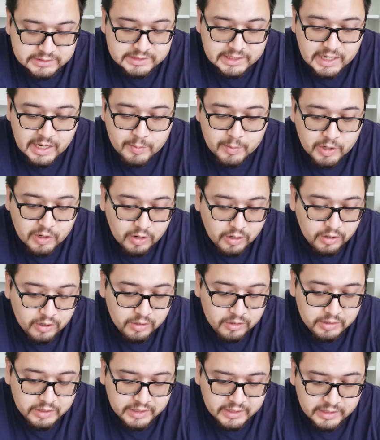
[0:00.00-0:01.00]
Time
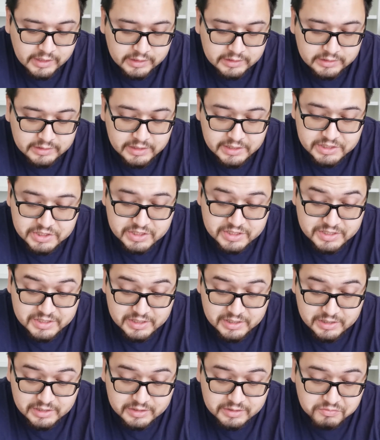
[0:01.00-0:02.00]
Call and Leech
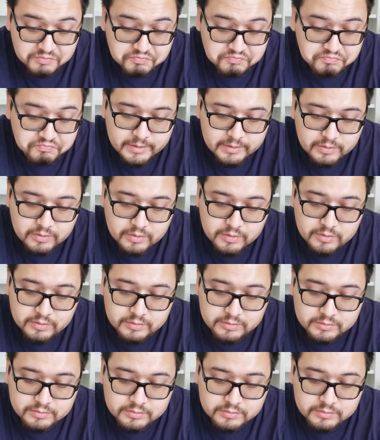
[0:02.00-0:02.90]
Seed. Cool.